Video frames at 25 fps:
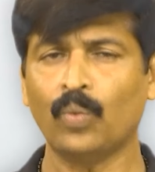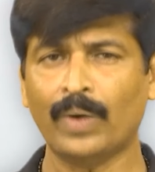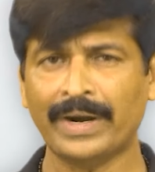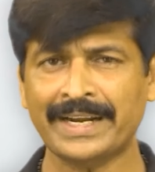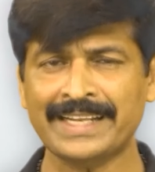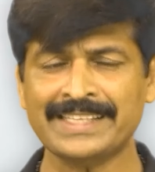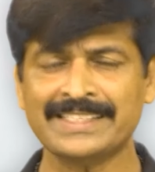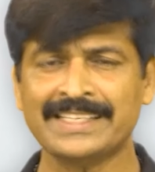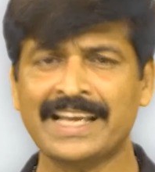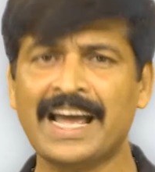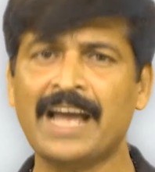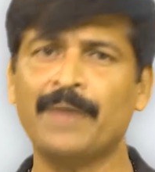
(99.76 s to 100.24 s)

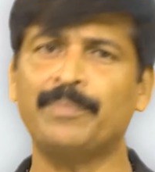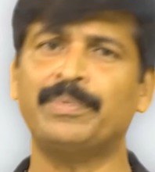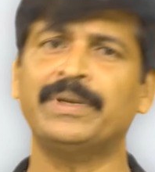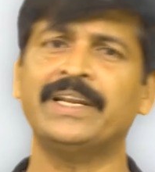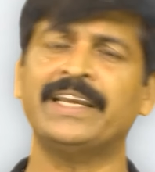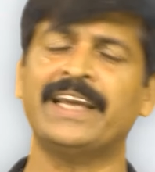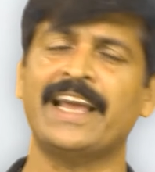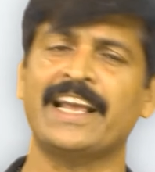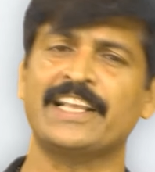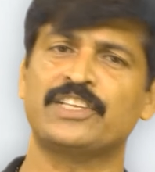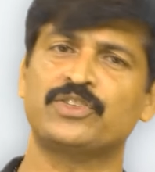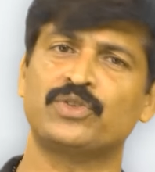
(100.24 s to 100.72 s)
what is
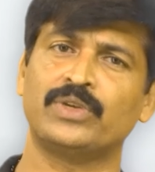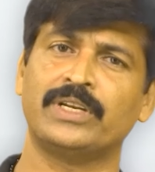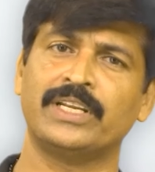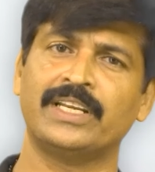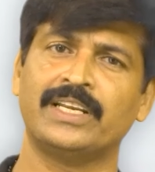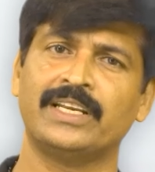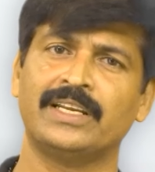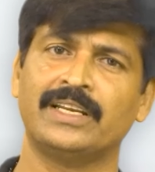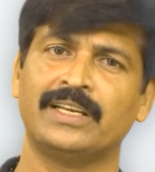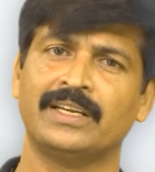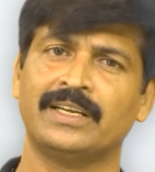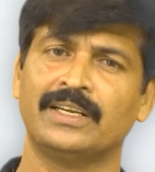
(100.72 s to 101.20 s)
happening
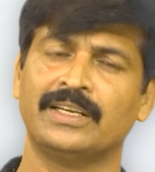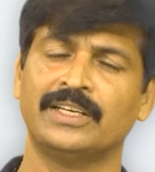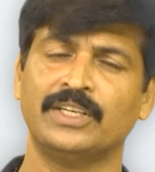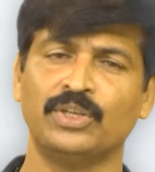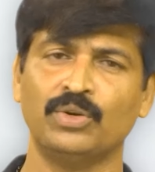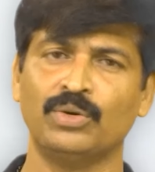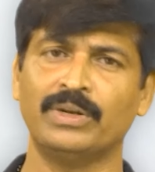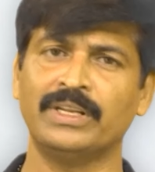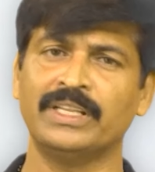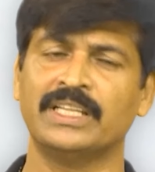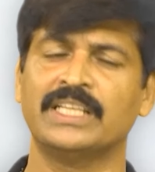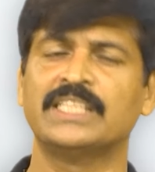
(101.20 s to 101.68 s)
actually
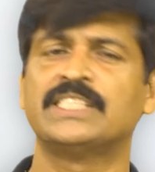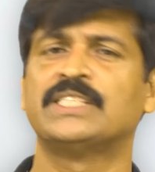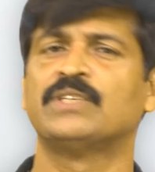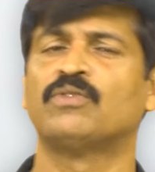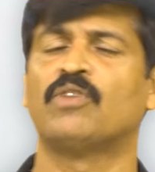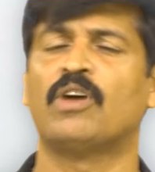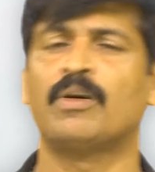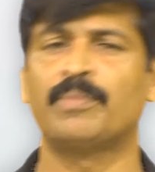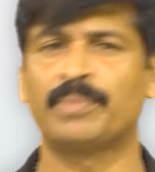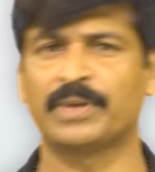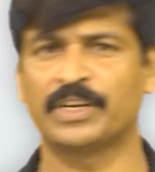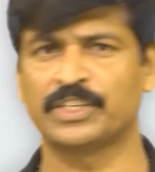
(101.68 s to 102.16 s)
during this
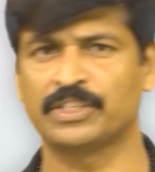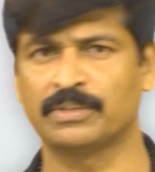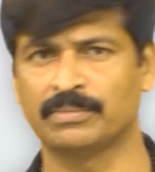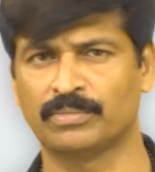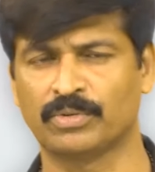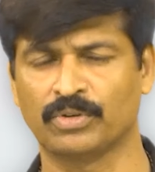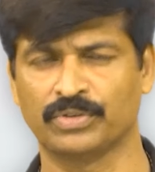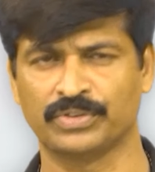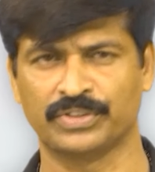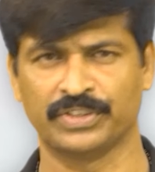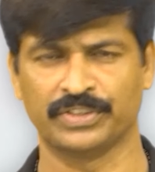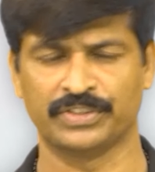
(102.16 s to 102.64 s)
evaporation
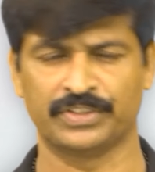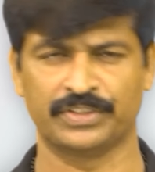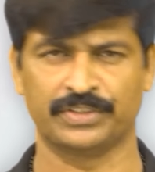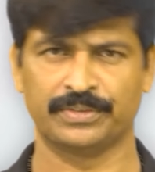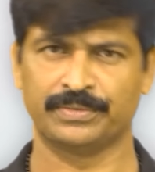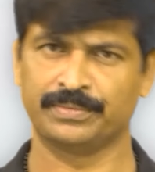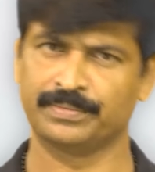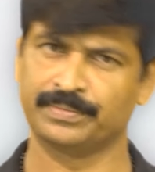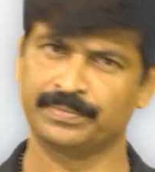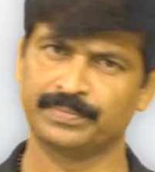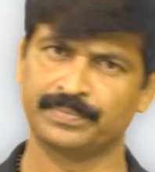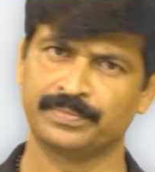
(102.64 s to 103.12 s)

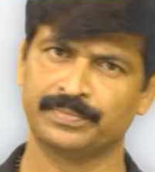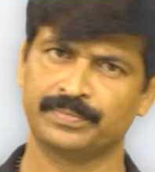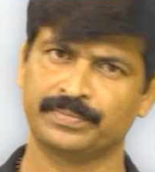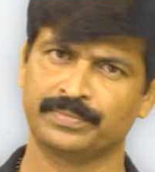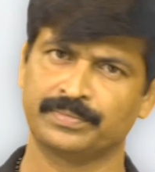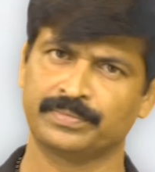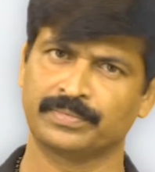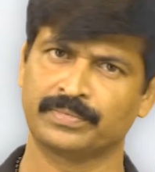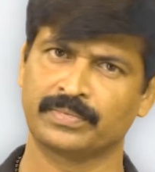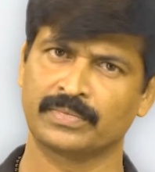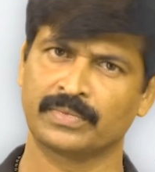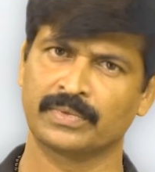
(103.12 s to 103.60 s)
process?
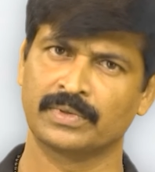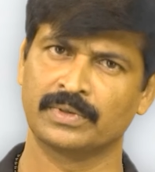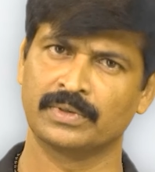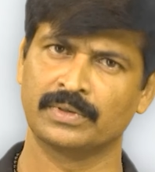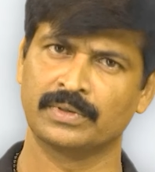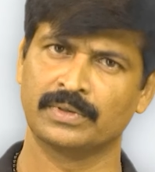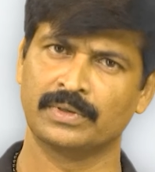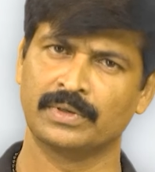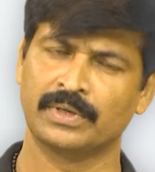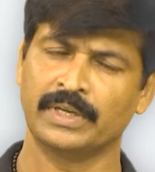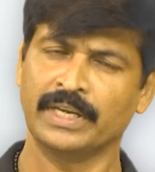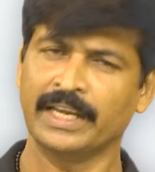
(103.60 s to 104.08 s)

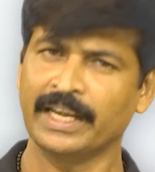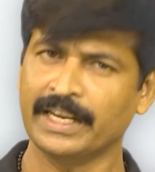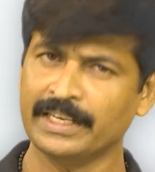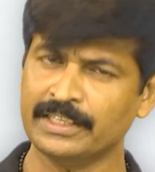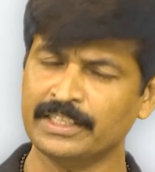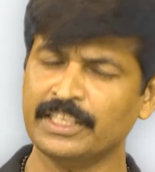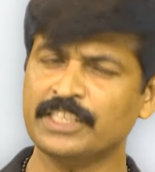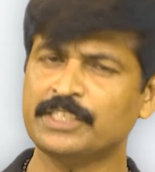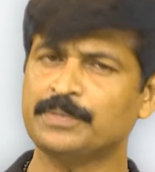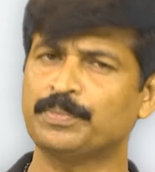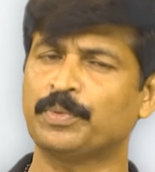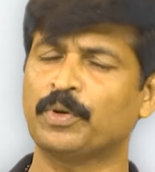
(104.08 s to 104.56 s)

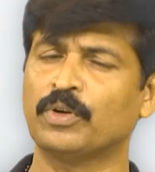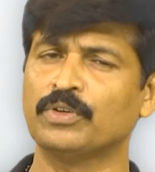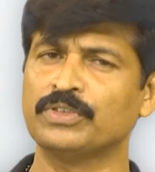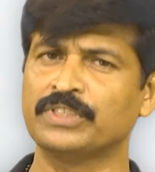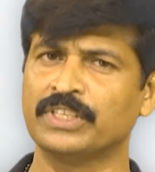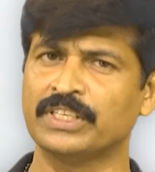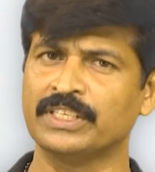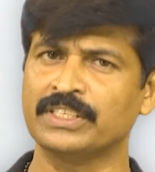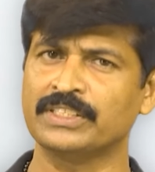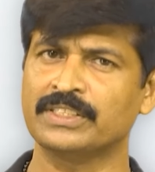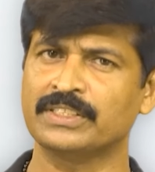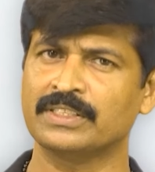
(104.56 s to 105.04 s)
In this
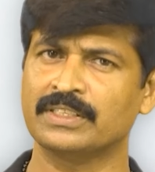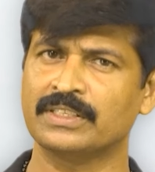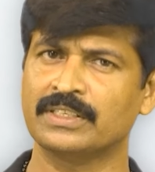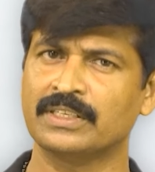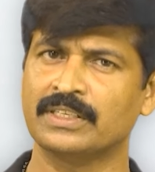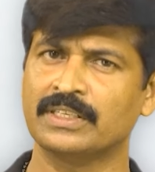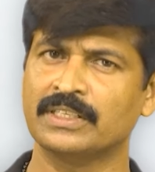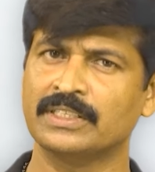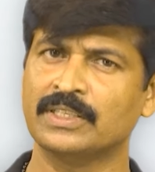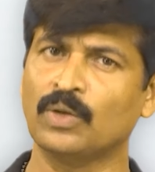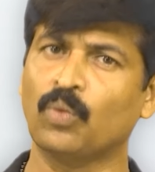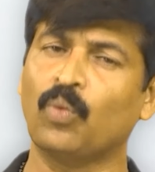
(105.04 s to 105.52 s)
process,
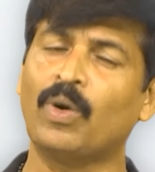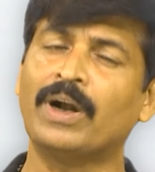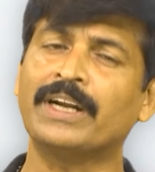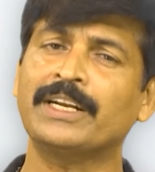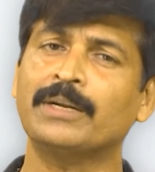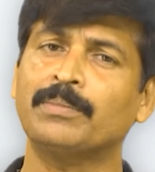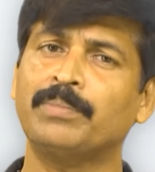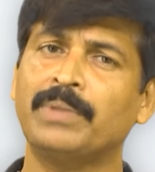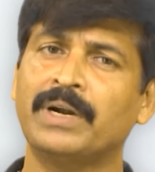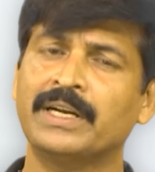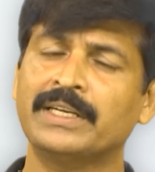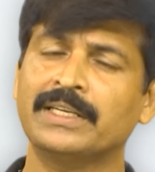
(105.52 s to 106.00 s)
the
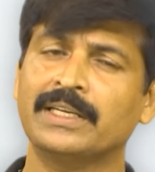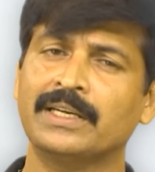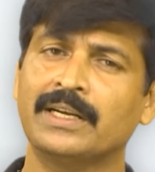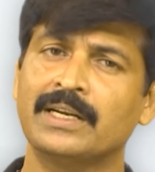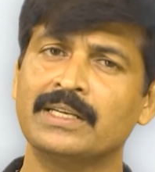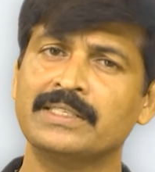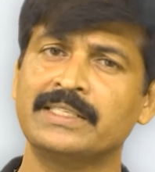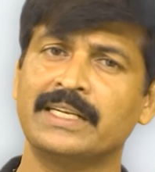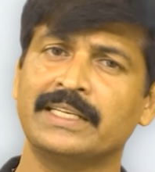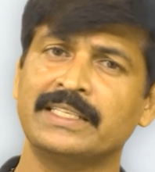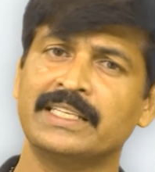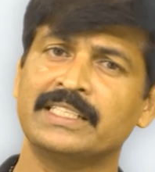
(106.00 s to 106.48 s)
water
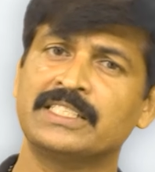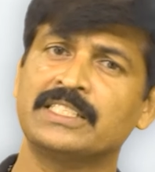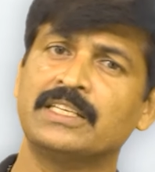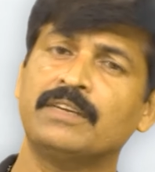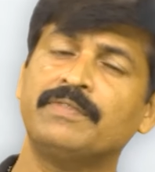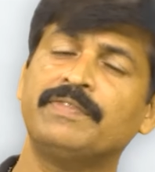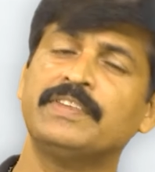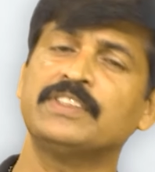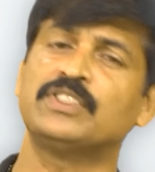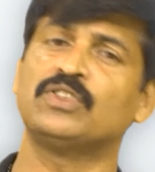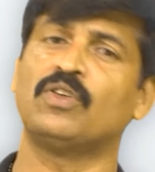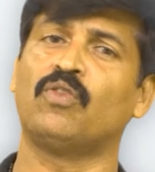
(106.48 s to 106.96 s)
particles at the
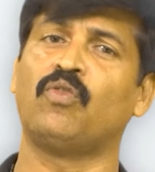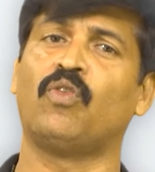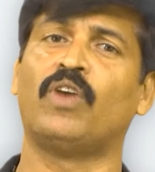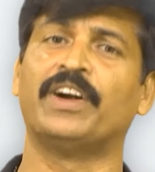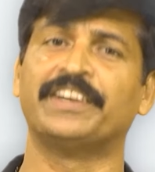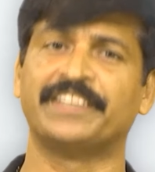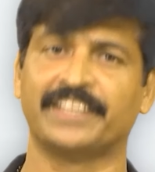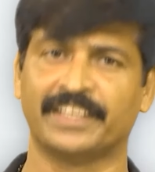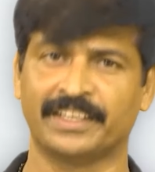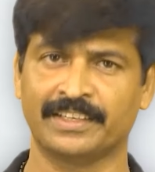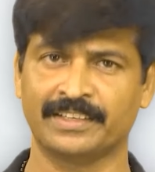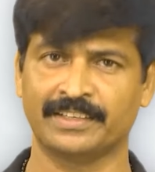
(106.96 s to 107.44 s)
surface of
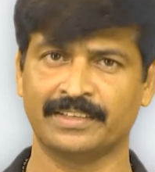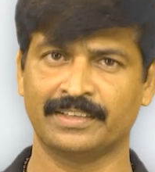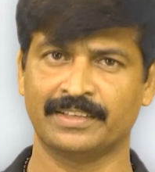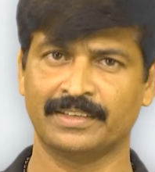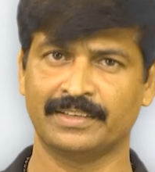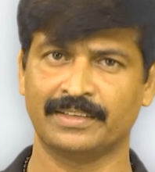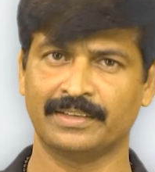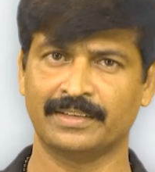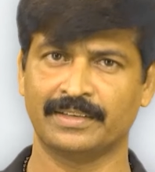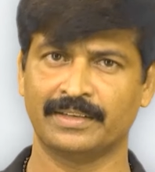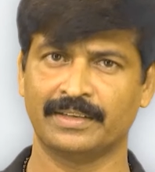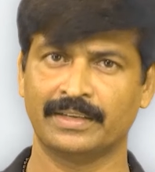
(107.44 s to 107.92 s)
water
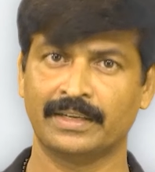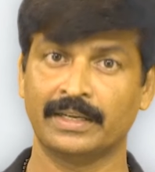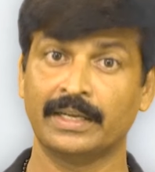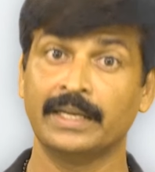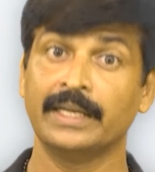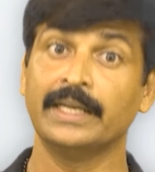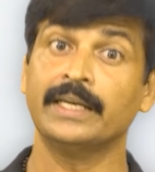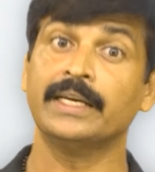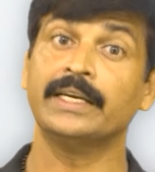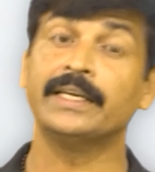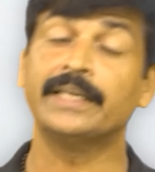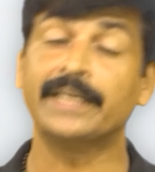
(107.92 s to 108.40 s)

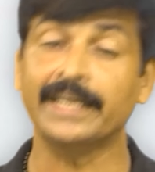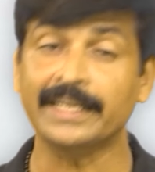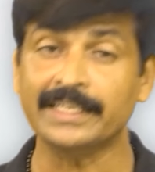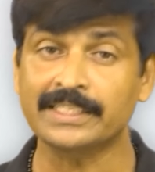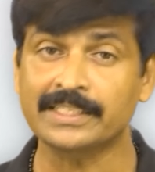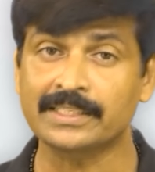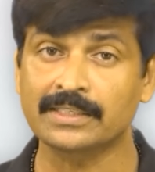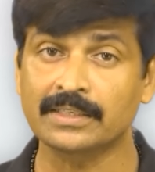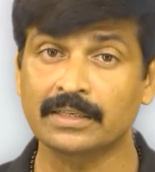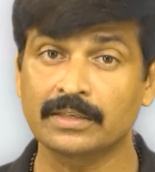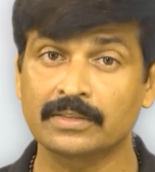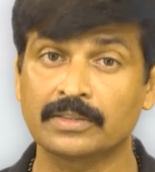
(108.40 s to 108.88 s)

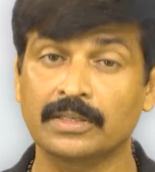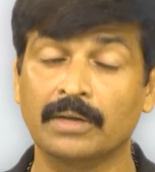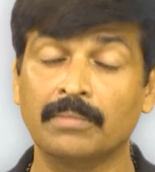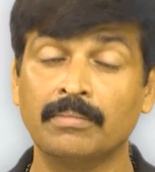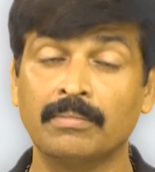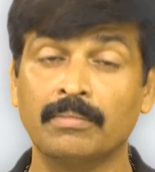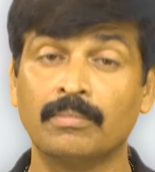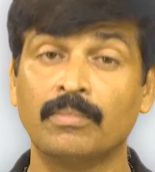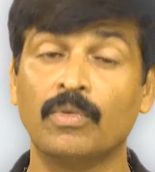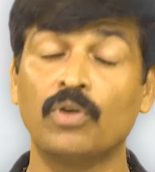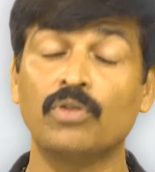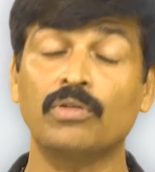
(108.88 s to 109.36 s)
gets
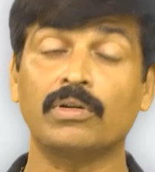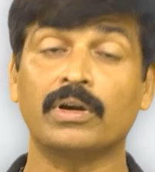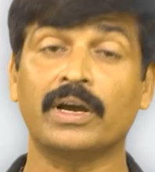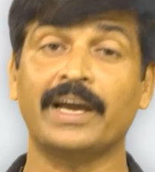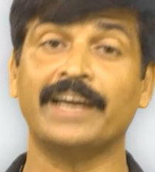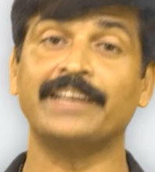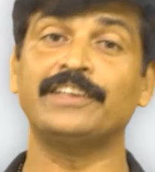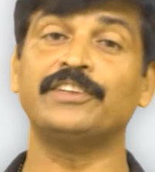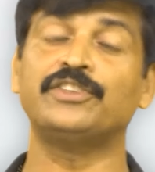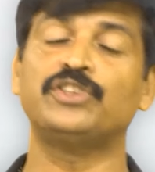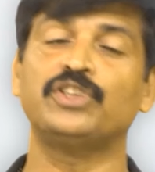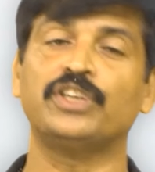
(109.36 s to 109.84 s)
some more
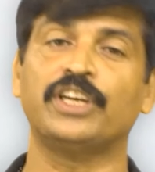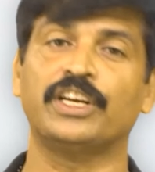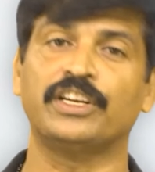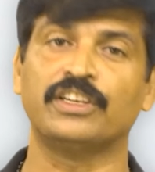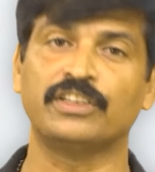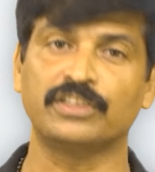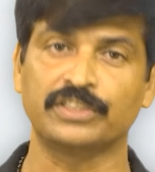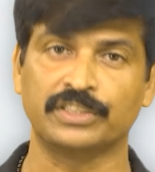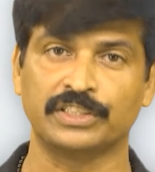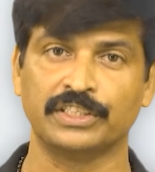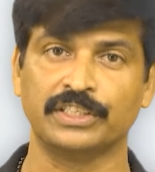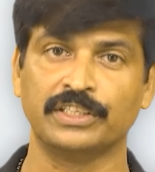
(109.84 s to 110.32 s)
kinetic
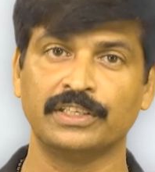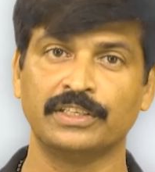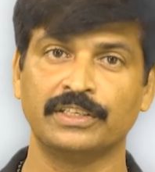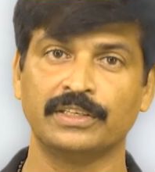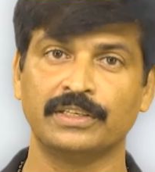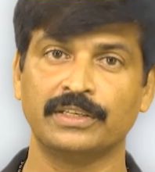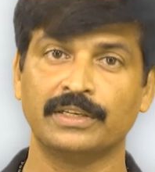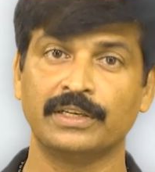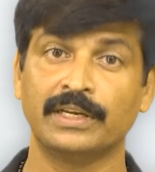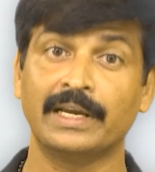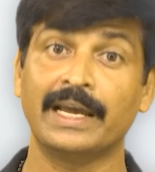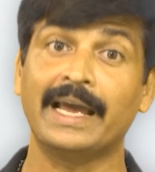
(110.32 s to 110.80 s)
energy,
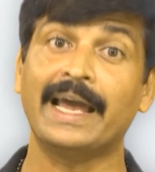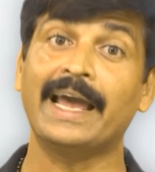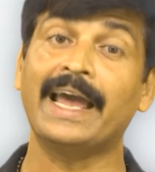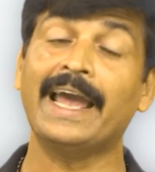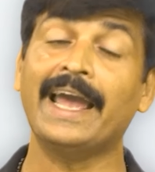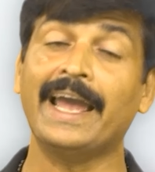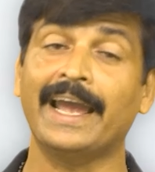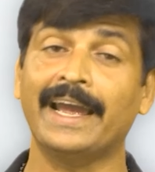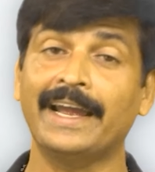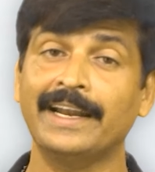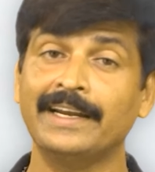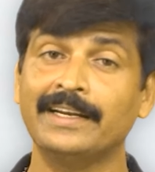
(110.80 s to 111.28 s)

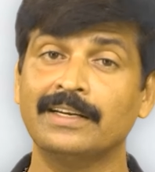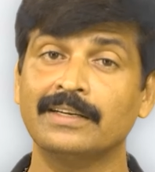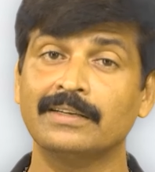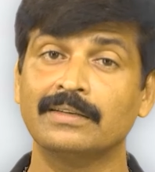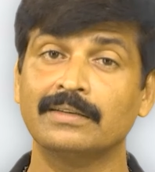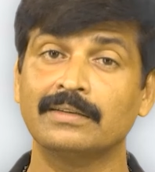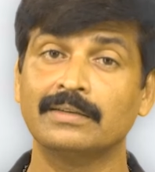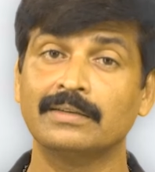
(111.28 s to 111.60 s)
and